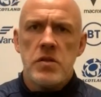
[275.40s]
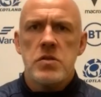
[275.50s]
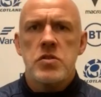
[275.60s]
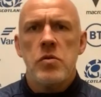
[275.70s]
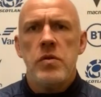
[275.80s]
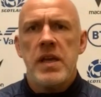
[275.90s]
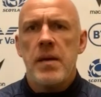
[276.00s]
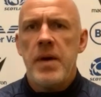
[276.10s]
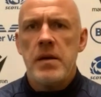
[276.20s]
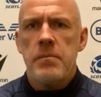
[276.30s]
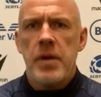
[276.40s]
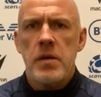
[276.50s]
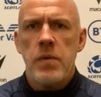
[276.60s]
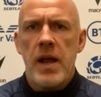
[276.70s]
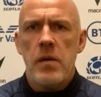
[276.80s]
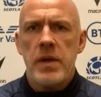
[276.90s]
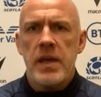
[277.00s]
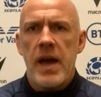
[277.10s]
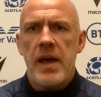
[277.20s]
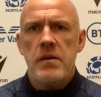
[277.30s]
Scooey came in and played well the
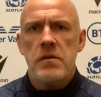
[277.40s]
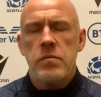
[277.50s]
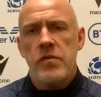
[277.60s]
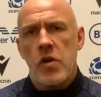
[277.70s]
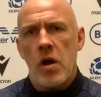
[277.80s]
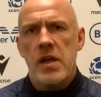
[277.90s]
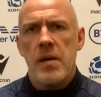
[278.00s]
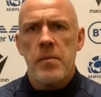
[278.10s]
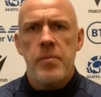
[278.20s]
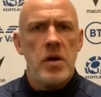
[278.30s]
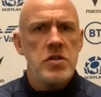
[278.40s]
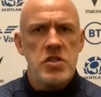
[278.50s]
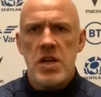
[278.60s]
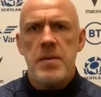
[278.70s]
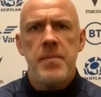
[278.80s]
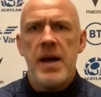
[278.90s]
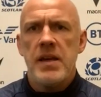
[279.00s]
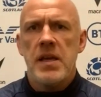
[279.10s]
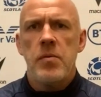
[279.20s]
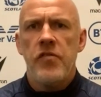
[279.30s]
weekend. We've called a couple of boys, Jamie
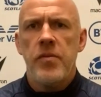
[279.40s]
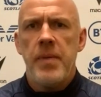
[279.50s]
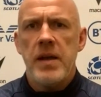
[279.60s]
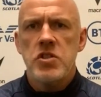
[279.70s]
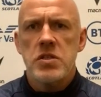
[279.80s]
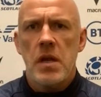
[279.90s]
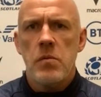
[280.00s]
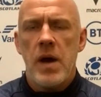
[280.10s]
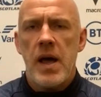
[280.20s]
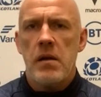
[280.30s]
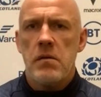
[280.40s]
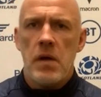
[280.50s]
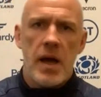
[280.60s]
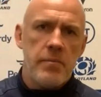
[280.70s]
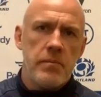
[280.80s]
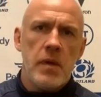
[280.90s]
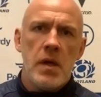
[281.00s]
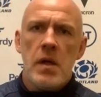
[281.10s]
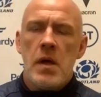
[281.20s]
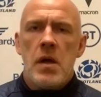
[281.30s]
Batty came off the bench, done well.
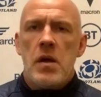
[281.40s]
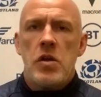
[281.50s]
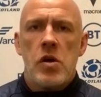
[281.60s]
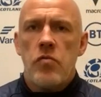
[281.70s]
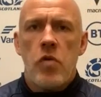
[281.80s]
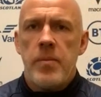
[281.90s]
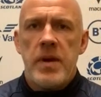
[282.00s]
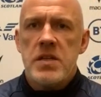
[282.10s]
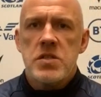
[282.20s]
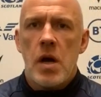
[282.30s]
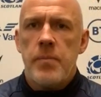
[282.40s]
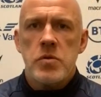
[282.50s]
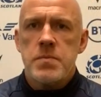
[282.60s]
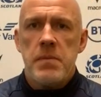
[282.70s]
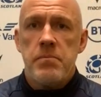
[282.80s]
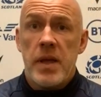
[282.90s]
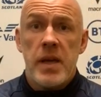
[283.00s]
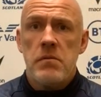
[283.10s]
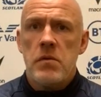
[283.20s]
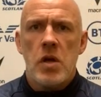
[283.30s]
You've got Robin Hislop, who's been
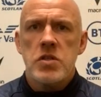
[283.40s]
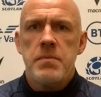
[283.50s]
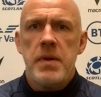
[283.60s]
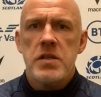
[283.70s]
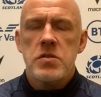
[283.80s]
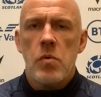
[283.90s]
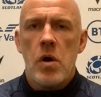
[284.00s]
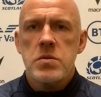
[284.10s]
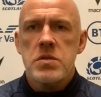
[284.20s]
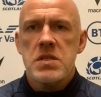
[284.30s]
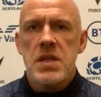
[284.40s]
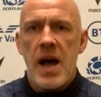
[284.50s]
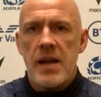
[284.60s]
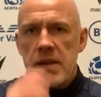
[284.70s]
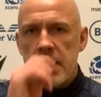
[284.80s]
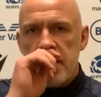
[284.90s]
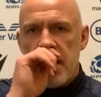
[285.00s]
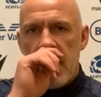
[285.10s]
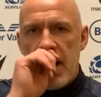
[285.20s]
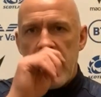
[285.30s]
playing lots of minutes for Walsh starting,
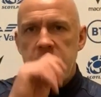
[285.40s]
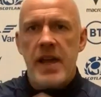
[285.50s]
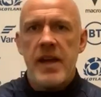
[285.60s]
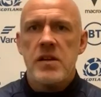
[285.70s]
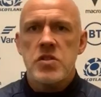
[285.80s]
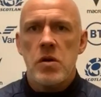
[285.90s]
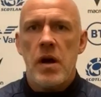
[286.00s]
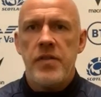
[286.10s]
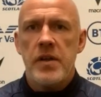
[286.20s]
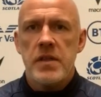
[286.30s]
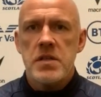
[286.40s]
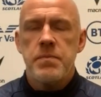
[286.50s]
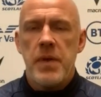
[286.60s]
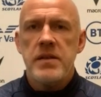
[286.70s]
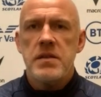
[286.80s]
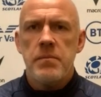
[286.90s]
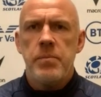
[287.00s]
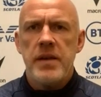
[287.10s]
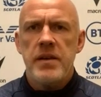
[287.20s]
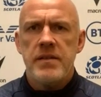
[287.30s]
and Nick. So I think there's plenty
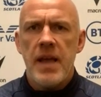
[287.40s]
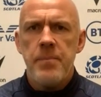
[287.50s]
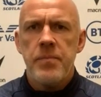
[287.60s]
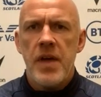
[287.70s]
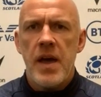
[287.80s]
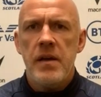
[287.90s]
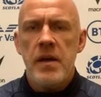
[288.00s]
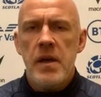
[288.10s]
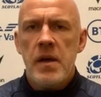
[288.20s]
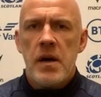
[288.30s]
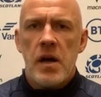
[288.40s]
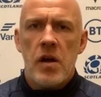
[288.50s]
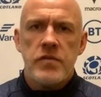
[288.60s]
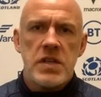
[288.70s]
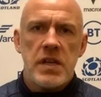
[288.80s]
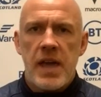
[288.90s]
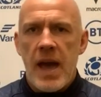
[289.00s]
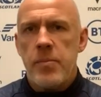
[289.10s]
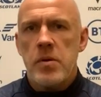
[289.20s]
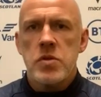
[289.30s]
of depth there. And obviously,
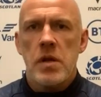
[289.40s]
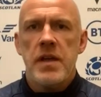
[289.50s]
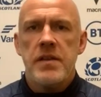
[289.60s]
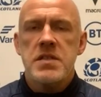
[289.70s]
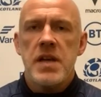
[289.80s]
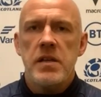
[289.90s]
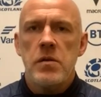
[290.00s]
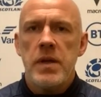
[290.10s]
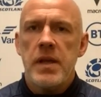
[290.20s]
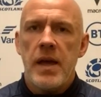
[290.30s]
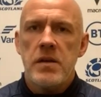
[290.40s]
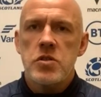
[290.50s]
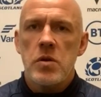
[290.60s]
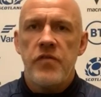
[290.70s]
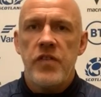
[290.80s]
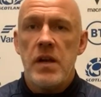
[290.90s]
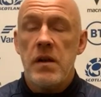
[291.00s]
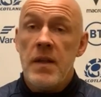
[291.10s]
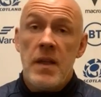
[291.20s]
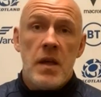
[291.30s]
Kebble's on the other side of the weekend. So I feel
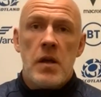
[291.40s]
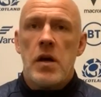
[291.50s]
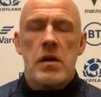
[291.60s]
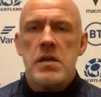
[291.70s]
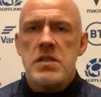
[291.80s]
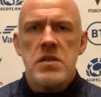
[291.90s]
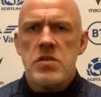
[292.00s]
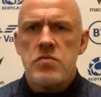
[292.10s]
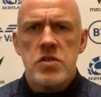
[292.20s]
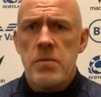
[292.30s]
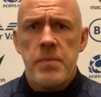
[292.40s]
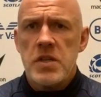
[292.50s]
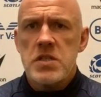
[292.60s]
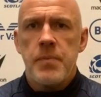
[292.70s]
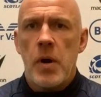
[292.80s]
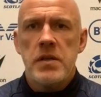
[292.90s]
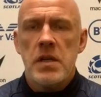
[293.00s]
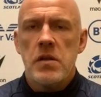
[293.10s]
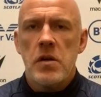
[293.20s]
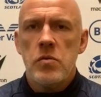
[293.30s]
look, it's super
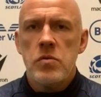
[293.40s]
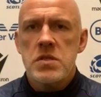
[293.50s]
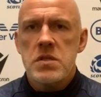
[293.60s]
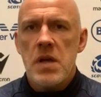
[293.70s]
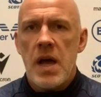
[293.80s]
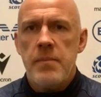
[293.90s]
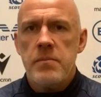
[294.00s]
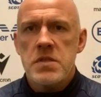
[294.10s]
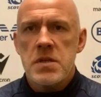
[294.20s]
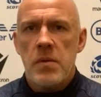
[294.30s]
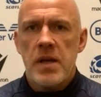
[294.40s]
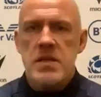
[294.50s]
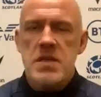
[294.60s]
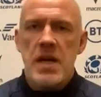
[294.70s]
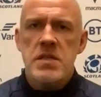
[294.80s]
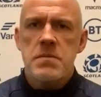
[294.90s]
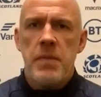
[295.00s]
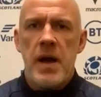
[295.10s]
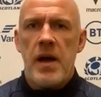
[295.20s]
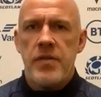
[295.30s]
disappointing to lose to someone like Sez.
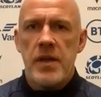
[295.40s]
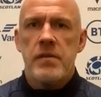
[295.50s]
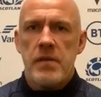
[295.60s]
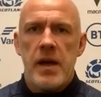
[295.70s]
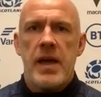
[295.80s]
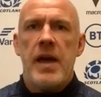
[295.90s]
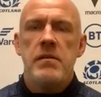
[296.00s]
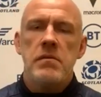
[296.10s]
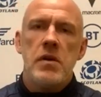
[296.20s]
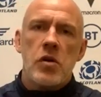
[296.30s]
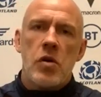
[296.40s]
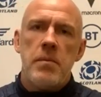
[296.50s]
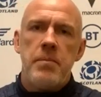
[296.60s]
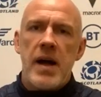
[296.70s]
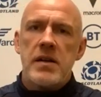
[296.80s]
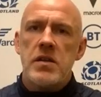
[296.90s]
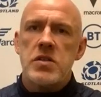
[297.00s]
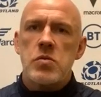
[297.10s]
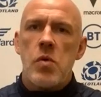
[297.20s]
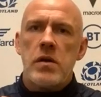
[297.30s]
But I think, again, look, going back to the
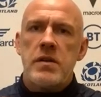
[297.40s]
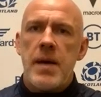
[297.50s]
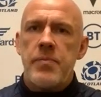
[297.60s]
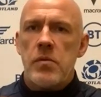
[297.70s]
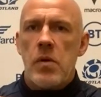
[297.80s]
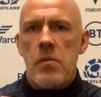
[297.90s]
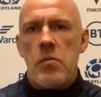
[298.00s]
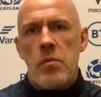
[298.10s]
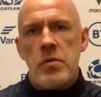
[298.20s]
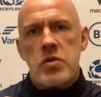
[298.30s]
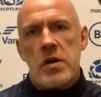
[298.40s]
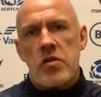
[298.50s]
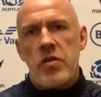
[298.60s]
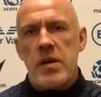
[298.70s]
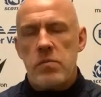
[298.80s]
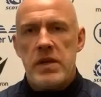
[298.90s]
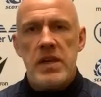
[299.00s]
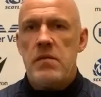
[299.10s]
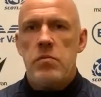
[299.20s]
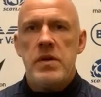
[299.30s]
squad depth and what we're trying to create, we
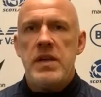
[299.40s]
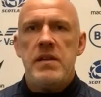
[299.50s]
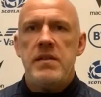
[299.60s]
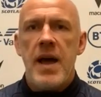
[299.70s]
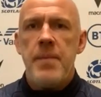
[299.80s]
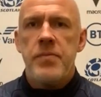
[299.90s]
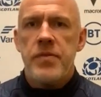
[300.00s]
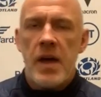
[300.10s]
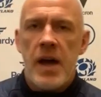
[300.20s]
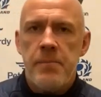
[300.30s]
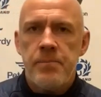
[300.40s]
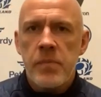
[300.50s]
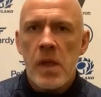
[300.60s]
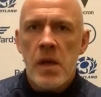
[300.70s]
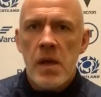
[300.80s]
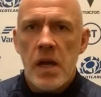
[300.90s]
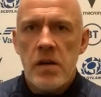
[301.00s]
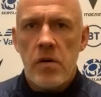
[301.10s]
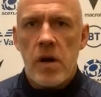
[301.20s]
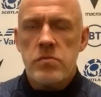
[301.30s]
need depth in
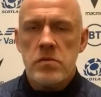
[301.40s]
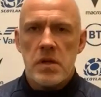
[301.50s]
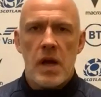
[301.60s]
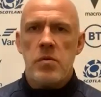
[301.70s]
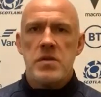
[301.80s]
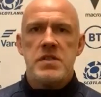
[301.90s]
around our